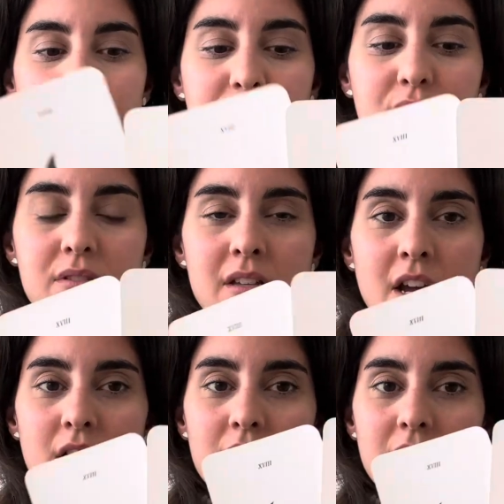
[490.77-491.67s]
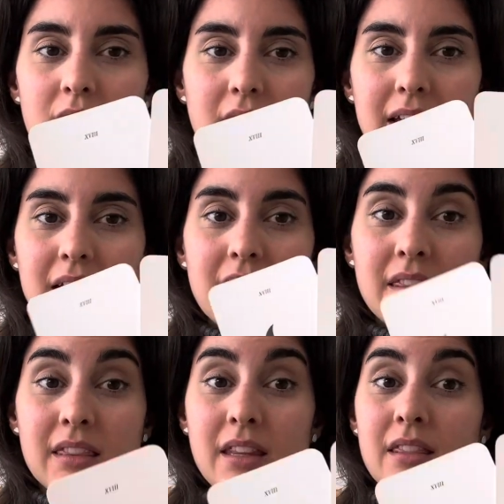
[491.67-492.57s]
It feels like
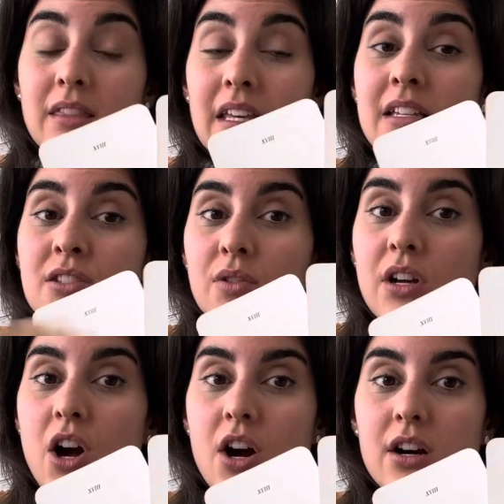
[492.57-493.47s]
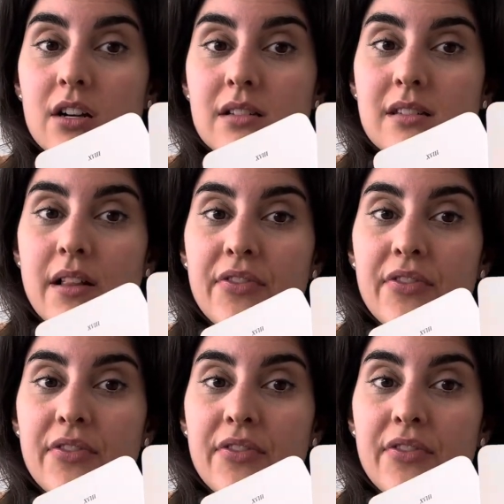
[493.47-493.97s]
these three cards,